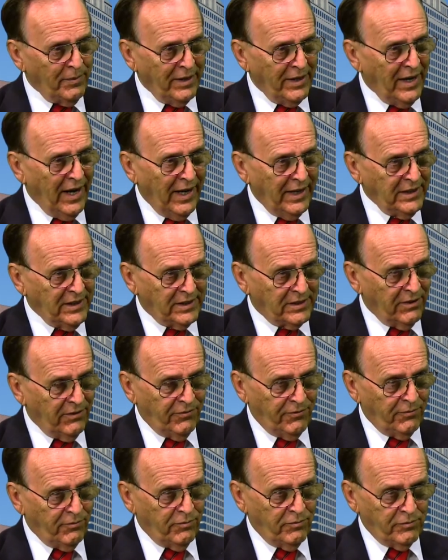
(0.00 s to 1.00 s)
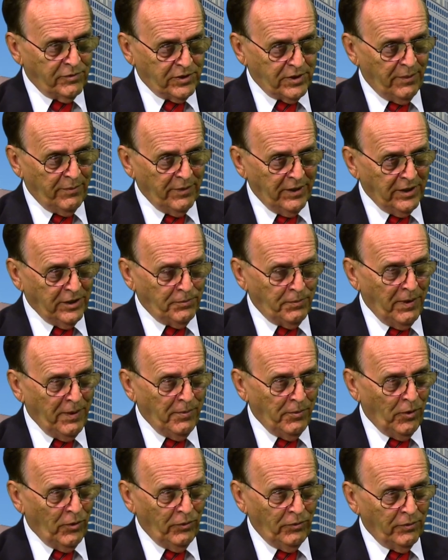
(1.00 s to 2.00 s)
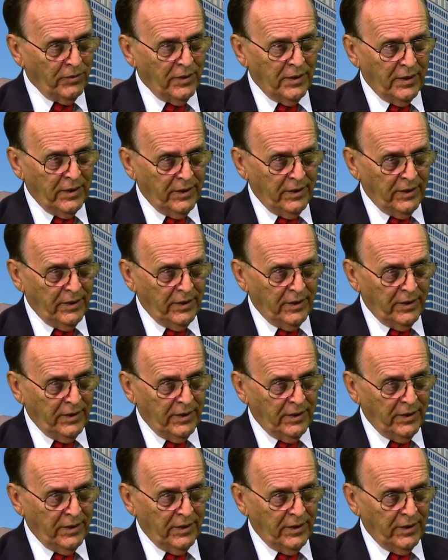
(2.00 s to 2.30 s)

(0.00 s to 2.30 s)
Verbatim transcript: be nice if some of these people